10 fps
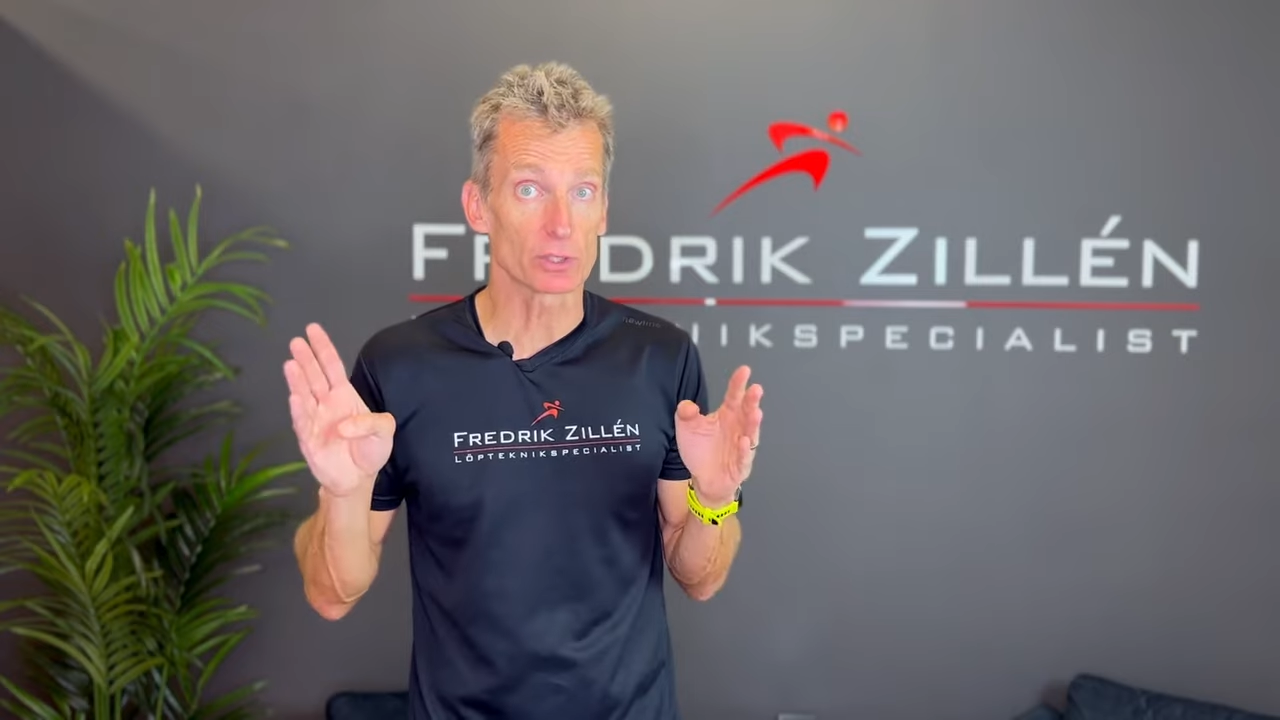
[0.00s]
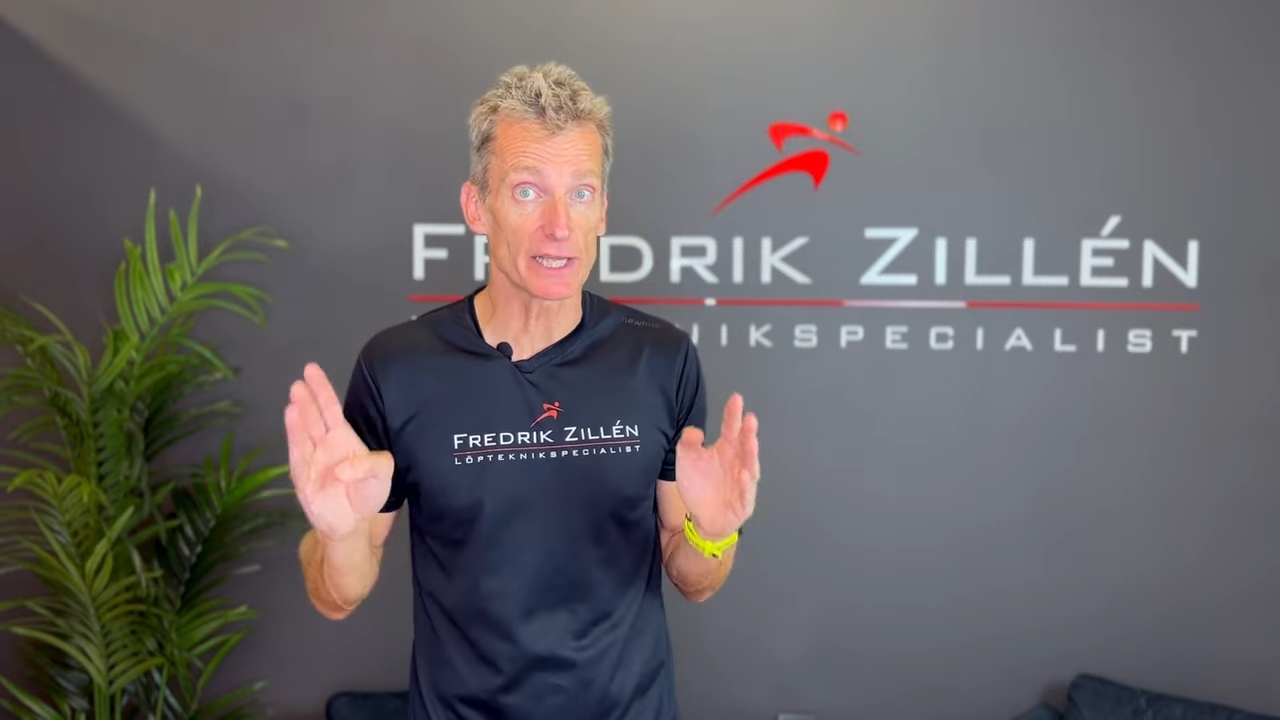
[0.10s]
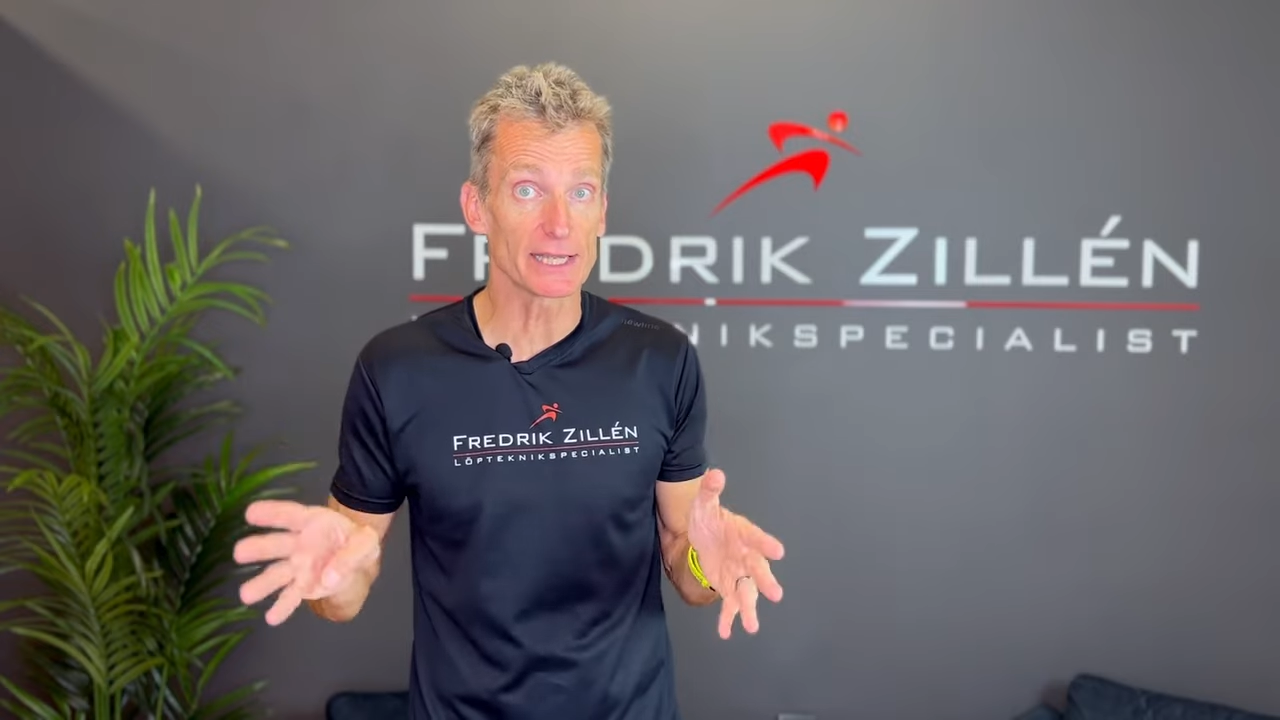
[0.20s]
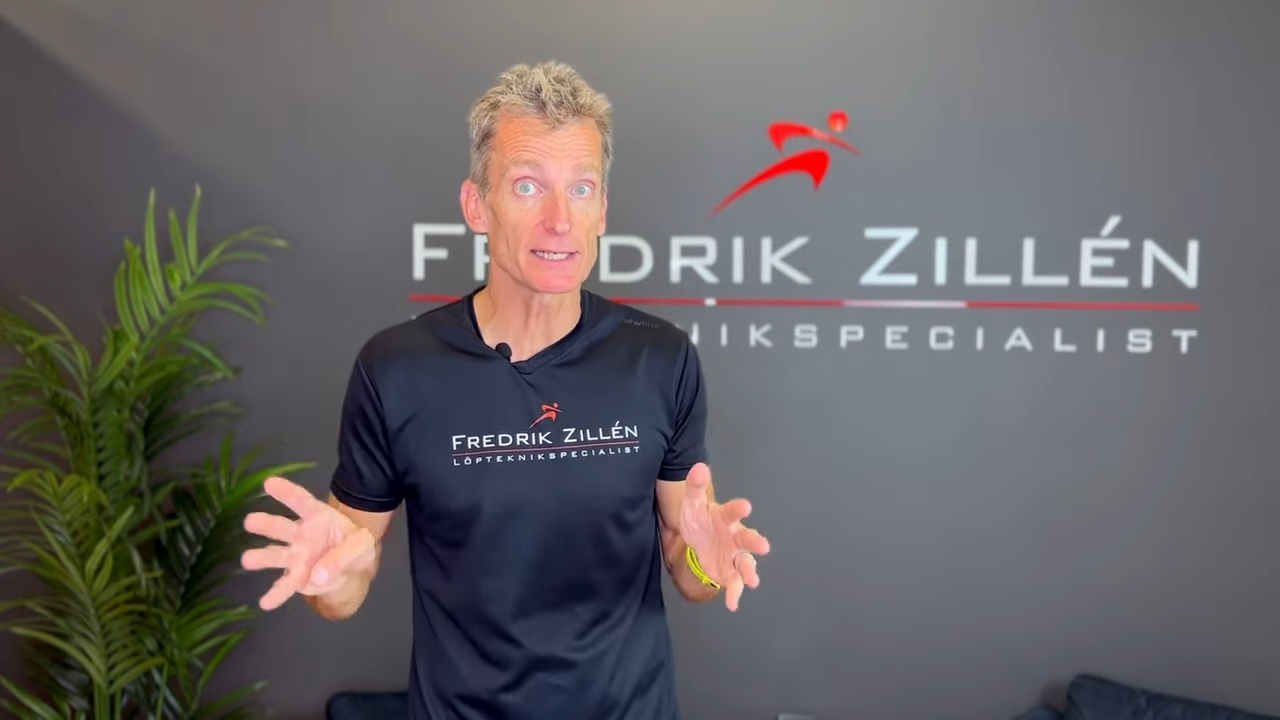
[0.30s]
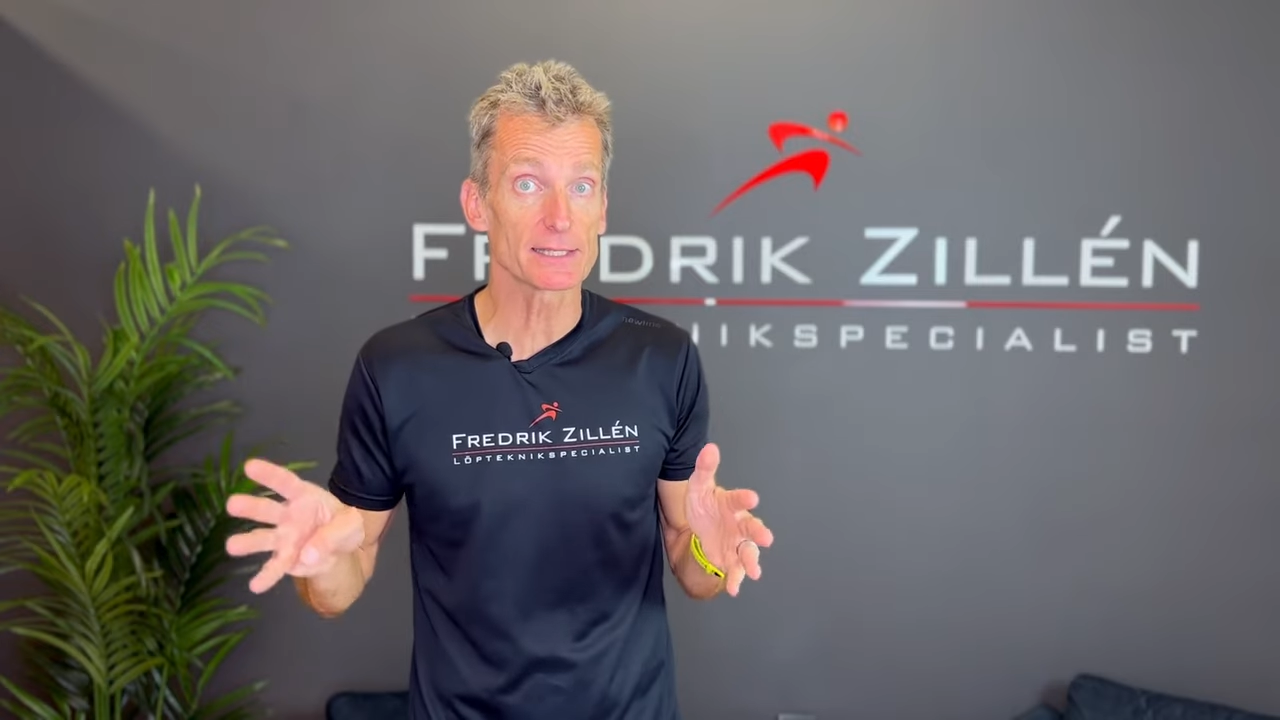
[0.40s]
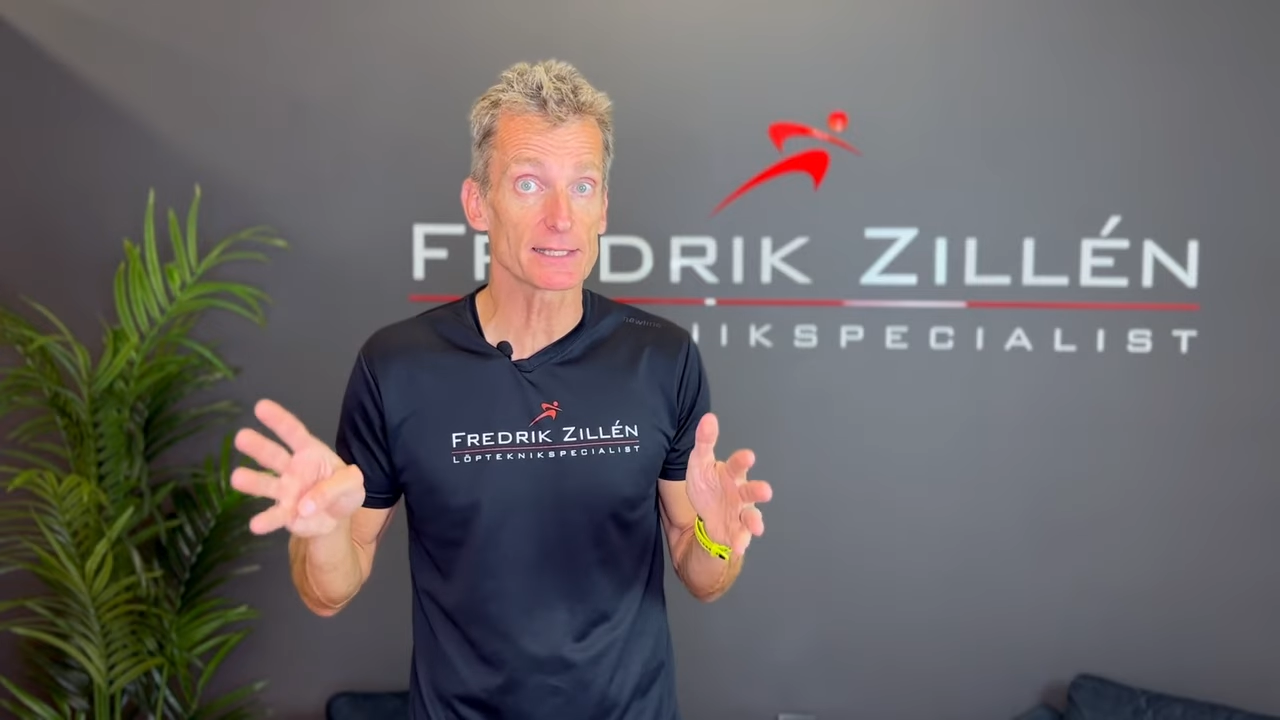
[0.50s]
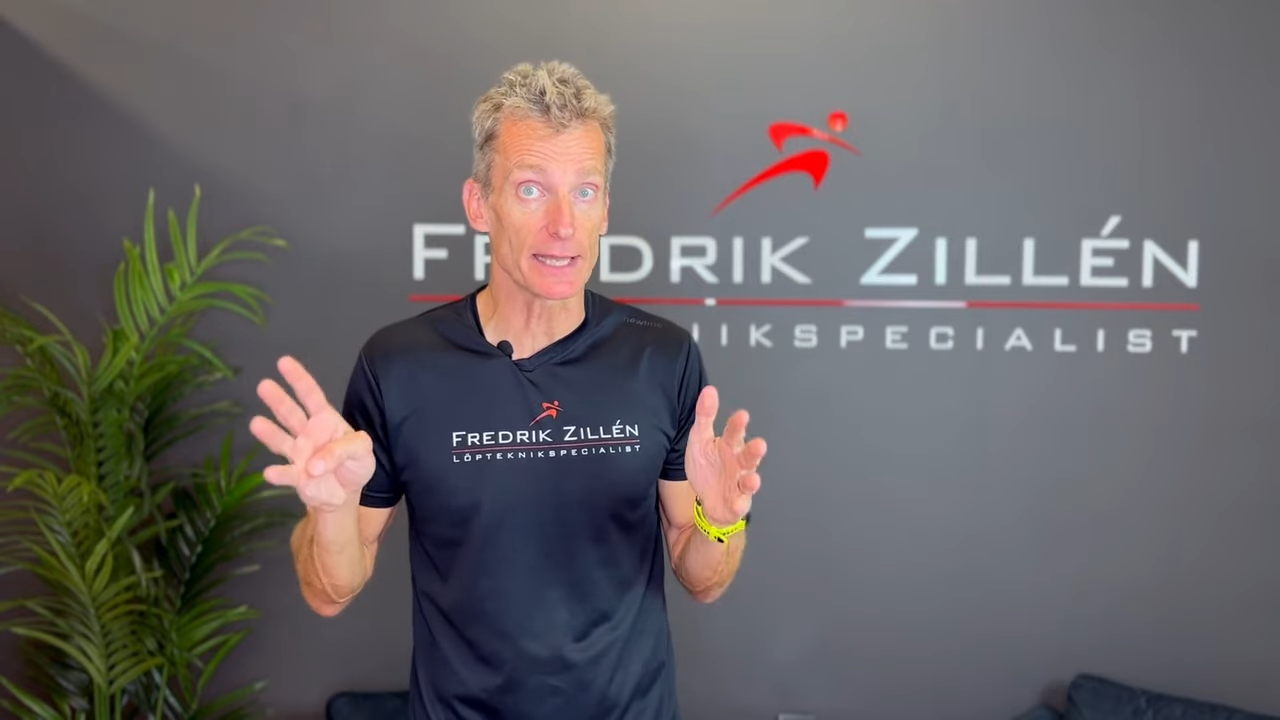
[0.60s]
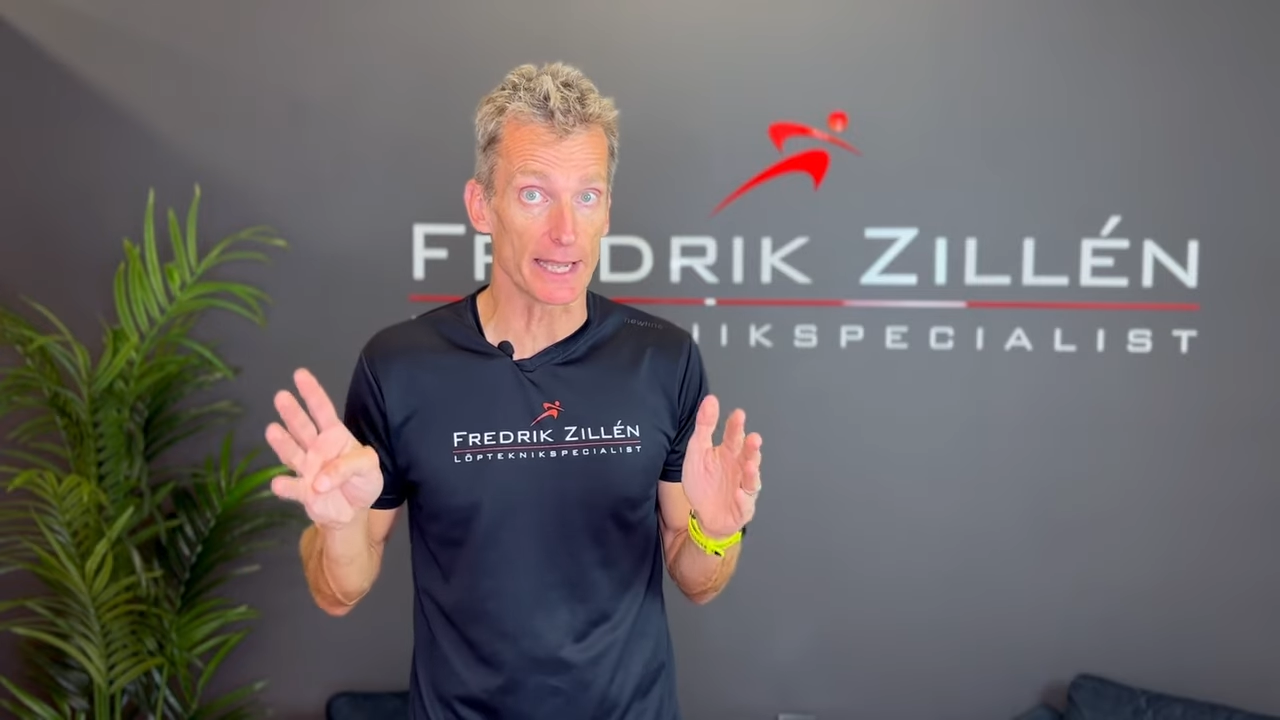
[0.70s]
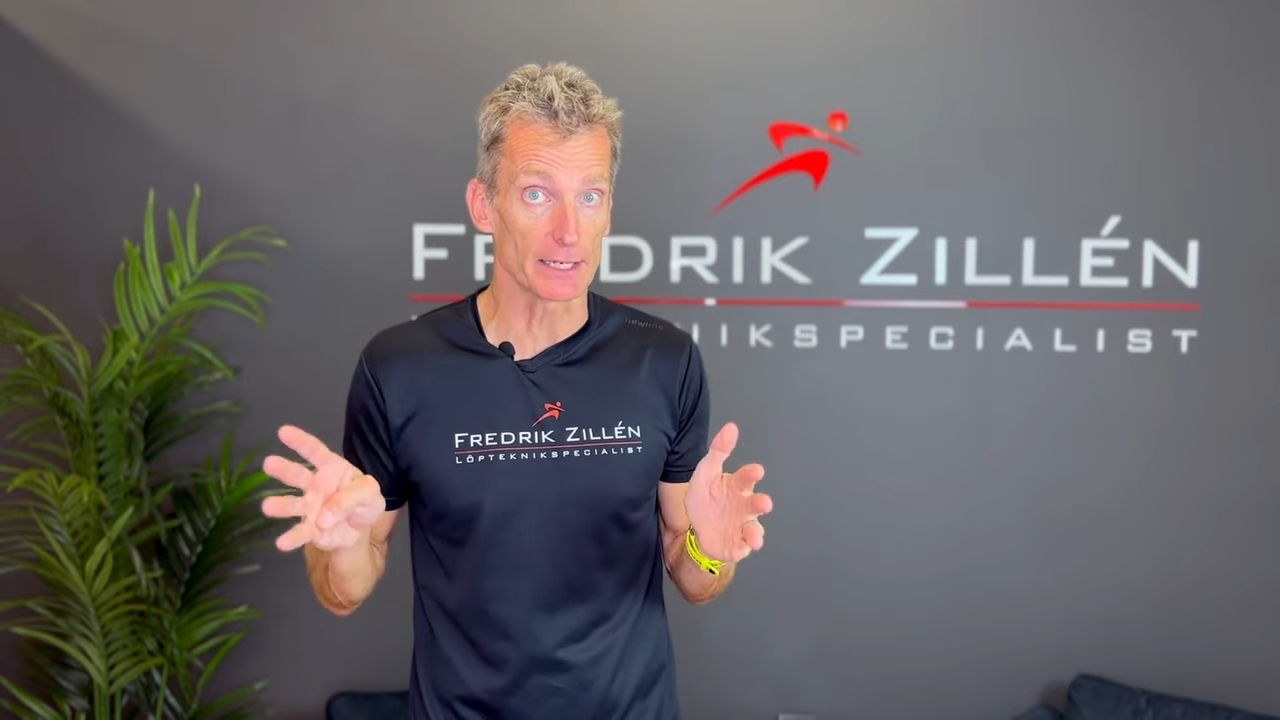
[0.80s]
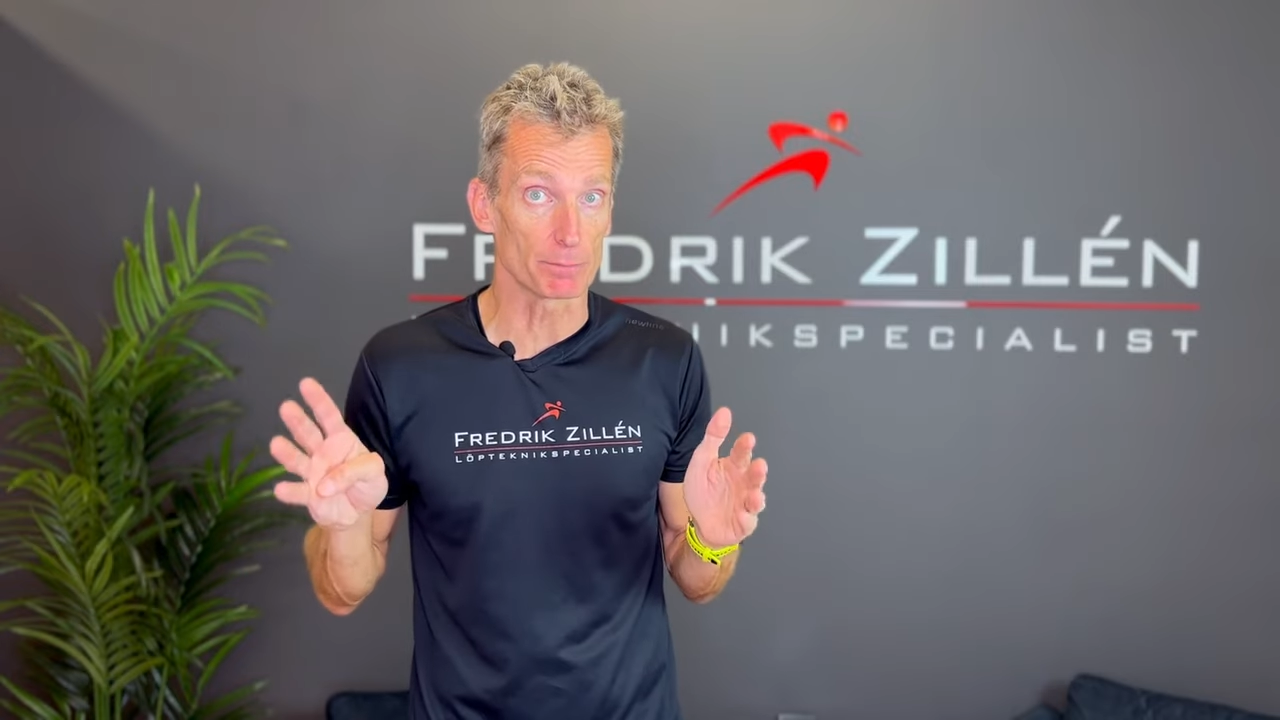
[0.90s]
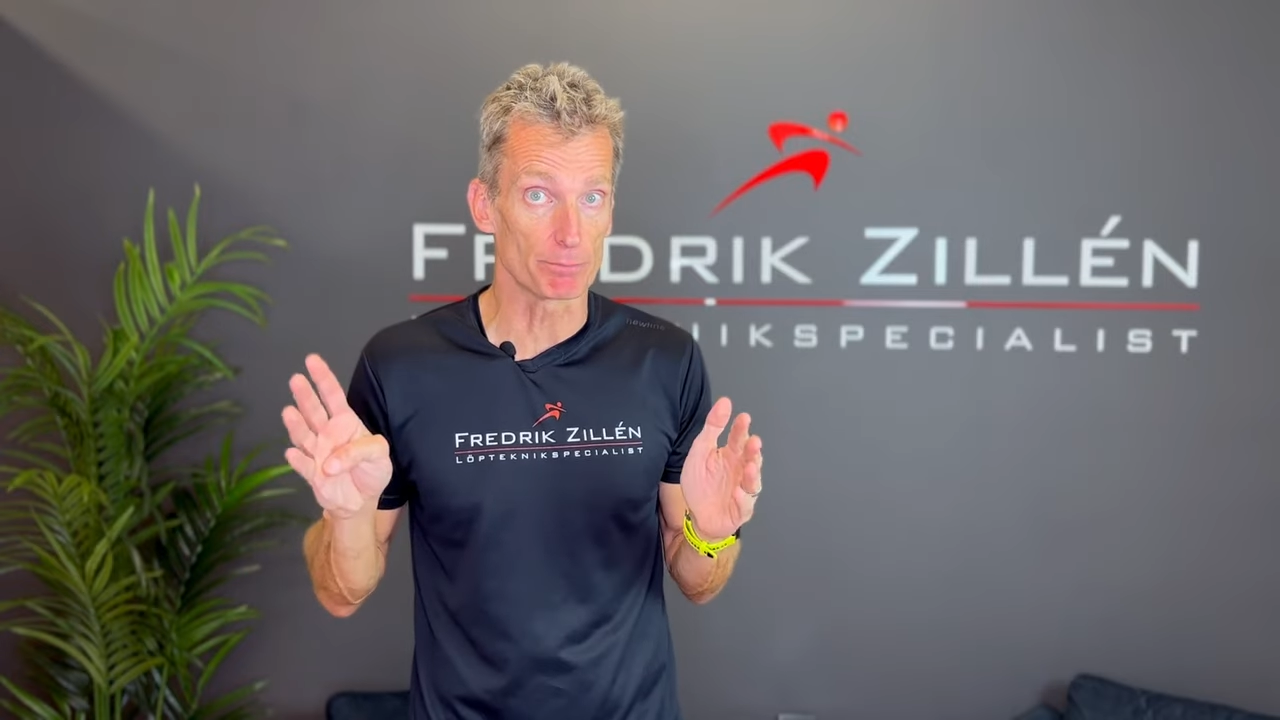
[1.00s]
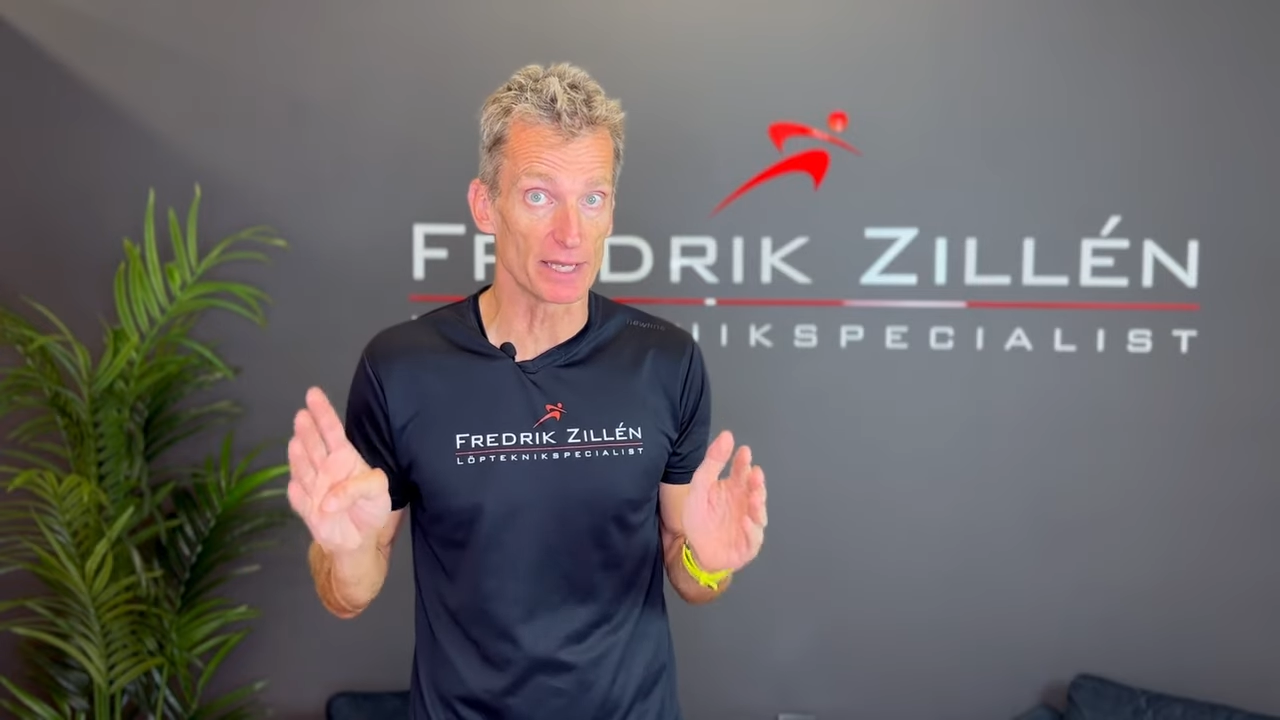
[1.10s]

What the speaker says: cadence and